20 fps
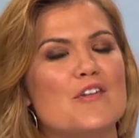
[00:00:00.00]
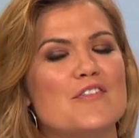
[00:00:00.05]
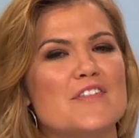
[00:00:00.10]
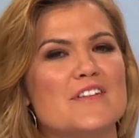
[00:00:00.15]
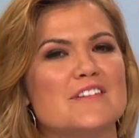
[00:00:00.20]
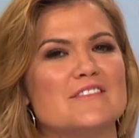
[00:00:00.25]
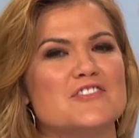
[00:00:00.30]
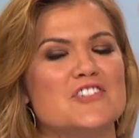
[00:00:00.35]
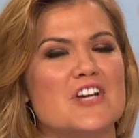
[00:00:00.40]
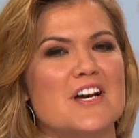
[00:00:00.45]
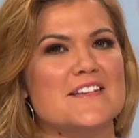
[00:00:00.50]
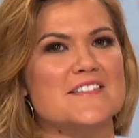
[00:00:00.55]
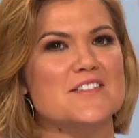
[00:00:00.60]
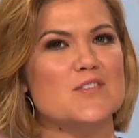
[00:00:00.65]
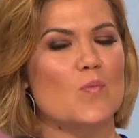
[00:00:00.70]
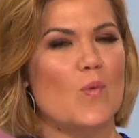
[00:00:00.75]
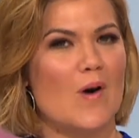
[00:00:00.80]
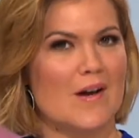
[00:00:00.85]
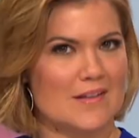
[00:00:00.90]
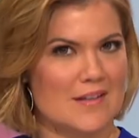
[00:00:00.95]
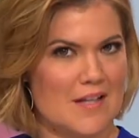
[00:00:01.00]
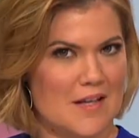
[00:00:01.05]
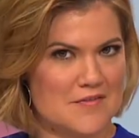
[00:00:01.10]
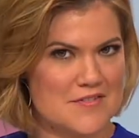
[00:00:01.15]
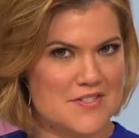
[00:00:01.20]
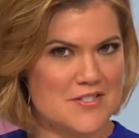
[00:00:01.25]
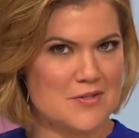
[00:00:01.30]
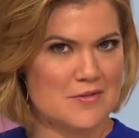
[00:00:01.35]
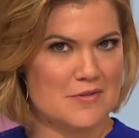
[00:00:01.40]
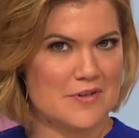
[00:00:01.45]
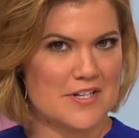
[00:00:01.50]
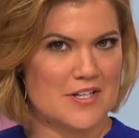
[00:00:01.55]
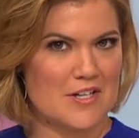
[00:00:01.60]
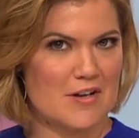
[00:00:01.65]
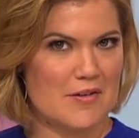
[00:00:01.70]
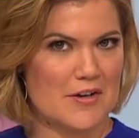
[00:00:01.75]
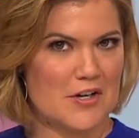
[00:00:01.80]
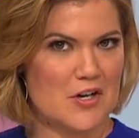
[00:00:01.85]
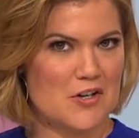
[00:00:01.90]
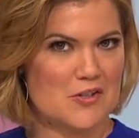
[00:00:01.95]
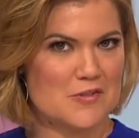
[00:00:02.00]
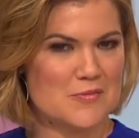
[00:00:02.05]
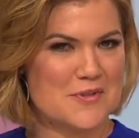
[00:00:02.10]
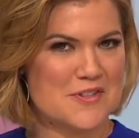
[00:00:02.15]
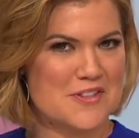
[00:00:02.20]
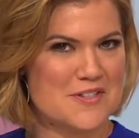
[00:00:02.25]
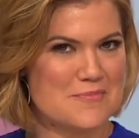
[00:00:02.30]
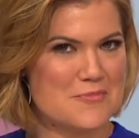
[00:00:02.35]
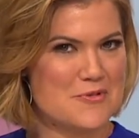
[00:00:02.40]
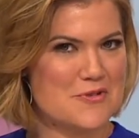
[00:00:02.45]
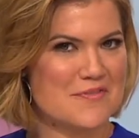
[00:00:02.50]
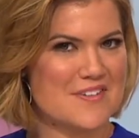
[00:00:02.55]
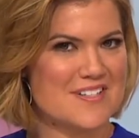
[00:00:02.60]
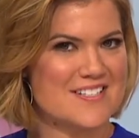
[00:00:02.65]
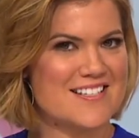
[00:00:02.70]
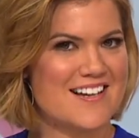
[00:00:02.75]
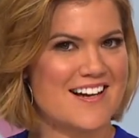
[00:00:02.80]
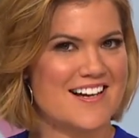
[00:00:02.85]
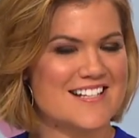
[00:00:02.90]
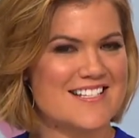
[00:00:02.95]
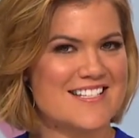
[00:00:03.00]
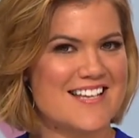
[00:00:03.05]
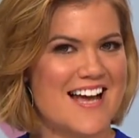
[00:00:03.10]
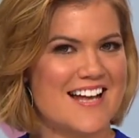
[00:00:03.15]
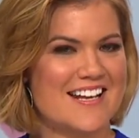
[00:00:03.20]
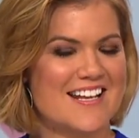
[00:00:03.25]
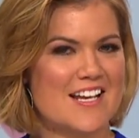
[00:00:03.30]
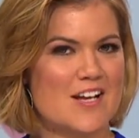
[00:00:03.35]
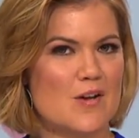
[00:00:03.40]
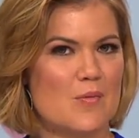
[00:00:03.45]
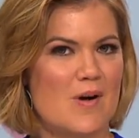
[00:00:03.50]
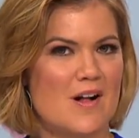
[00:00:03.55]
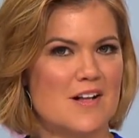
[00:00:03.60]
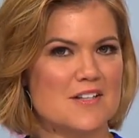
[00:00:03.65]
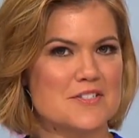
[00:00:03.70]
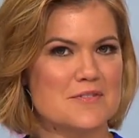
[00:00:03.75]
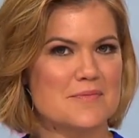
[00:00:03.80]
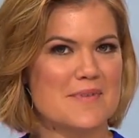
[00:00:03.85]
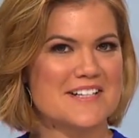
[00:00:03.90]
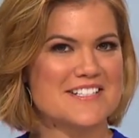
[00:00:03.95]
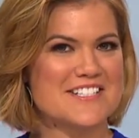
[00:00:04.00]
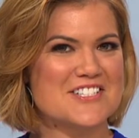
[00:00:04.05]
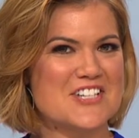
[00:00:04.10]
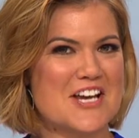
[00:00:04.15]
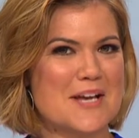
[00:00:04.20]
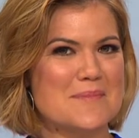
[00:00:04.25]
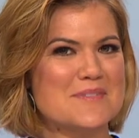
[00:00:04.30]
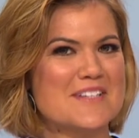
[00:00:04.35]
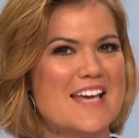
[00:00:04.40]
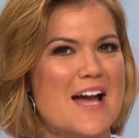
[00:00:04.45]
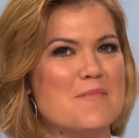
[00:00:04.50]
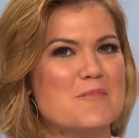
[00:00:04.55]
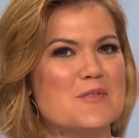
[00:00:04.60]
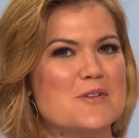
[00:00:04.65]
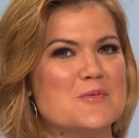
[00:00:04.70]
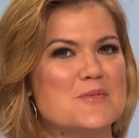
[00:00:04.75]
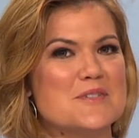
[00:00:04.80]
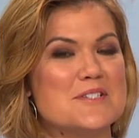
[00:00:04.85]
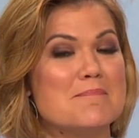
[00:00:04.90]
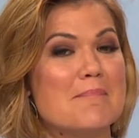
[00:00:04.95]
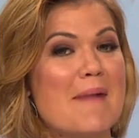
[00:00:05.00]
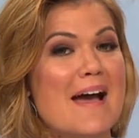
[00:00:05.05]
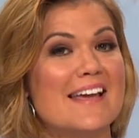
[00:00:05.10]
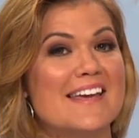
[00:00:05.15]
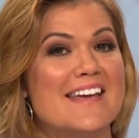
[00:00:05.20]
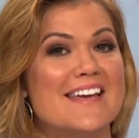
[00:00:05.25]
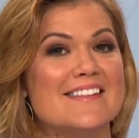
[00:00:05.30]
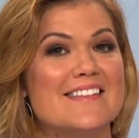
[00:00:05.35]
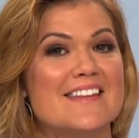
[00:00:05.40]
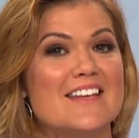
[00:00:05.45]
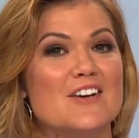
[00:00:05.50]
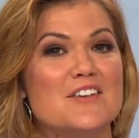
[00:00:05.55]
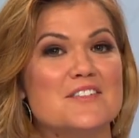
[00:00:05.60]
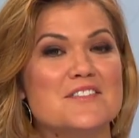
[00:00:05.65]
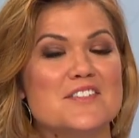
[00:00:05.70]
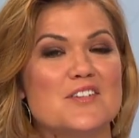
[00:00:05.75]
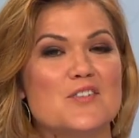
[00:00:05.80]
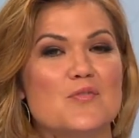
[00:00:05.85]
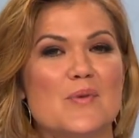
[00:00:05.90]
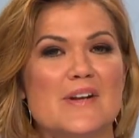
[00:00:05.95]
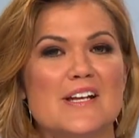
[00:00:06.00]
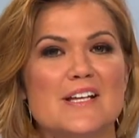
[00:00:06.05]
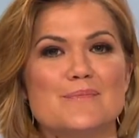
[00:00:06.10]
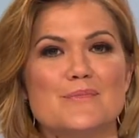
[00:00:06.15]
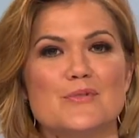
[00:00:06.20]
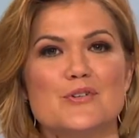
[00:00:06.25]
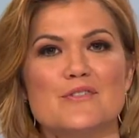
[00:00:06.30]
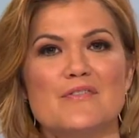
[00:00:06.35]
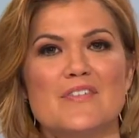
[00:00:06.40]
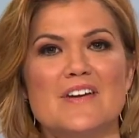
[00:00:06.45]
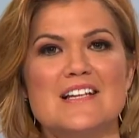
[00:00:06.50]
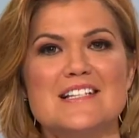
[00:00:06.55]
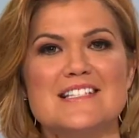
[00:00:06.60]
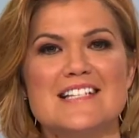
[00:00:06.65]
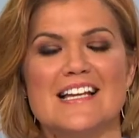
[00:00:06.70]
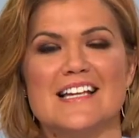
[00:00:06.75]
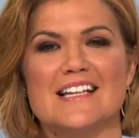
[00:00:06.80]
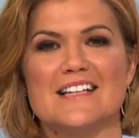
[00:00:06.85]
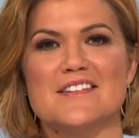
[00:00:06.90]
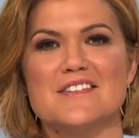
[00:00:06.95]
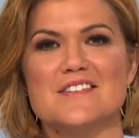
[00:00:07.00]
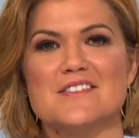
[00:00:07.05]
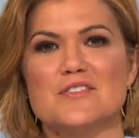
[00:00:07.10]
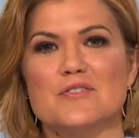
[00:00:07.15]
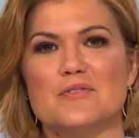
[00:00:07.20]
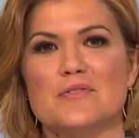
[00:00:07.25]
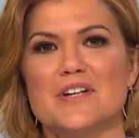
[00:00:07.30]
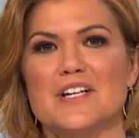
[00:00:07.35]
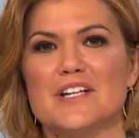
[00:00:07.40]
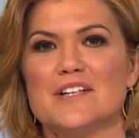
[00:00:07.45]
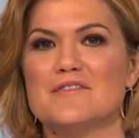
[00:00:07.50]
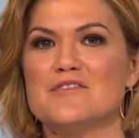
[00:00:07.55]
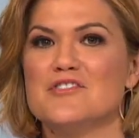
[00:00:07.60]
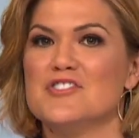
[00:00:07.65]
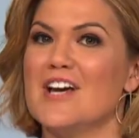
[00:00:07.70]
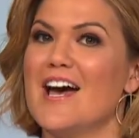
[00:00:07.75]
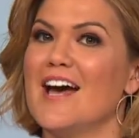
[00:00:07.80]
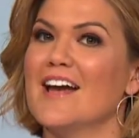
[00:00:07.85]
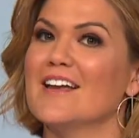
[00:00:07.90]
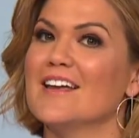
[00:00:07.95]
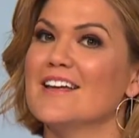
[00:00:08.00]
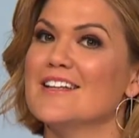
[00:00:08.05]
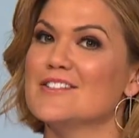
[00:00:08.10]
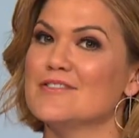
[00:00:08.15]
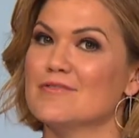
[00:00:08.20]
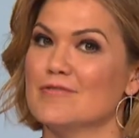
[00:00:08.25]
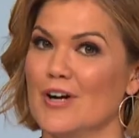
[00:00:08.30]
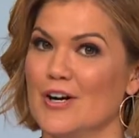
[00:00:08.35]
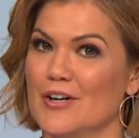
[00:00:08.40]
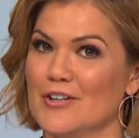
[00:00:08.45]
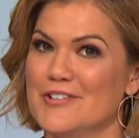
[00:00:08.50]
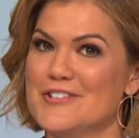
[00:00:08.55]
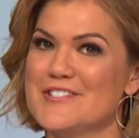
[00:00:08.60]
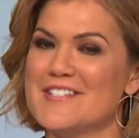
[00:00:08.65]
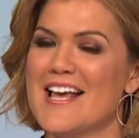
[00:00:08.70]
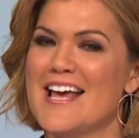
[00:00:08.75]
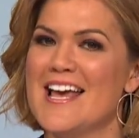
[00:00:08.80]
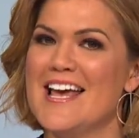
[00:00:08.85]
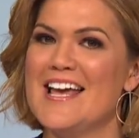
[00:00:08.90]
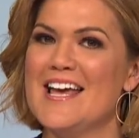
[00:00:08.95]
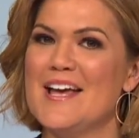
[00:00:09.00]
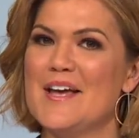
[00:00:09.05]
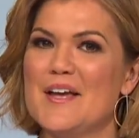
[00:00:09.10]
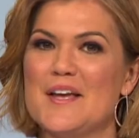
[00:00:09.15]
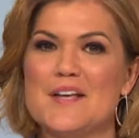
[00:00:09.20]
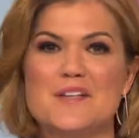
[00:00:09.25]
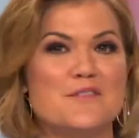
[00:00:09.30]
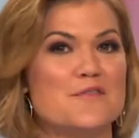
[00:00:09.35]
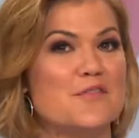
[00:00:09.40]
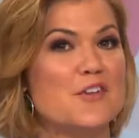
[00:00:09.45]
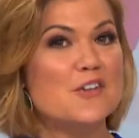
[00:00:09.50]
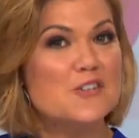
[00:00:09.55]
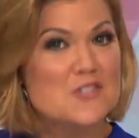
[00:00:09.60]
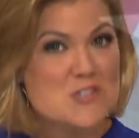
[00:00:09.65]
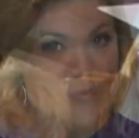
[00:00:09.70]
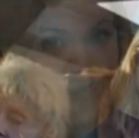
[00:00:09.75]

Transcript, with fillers: than just one love story going on with the movie Titanic, while director James Cameron was making the Oscar winning movie, telling the story of Jack and Rose, his future